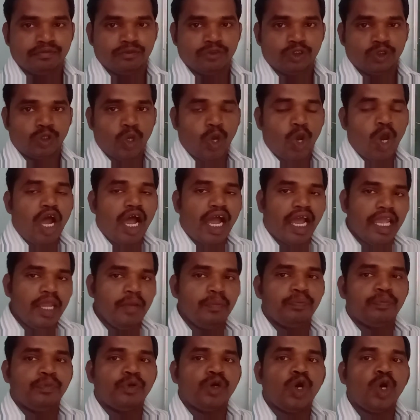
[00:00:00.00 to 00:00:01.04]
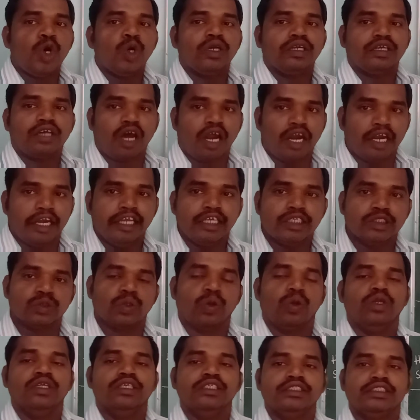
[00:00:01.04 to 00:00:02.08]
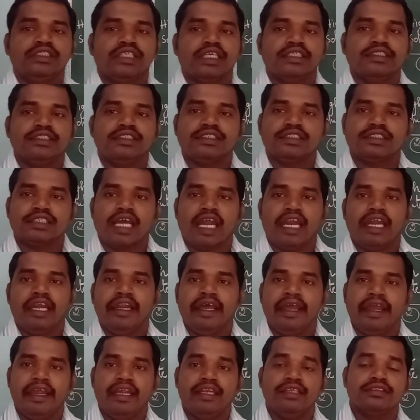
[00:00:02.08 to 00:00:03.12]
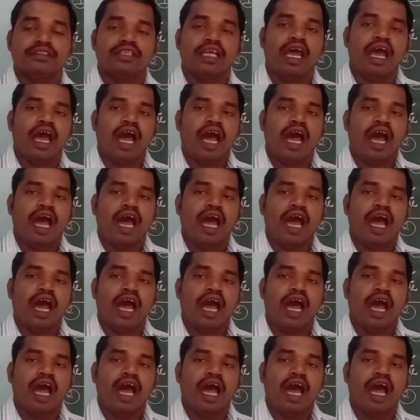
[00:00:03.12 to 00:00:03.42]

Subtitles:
So hypotonic solutions contains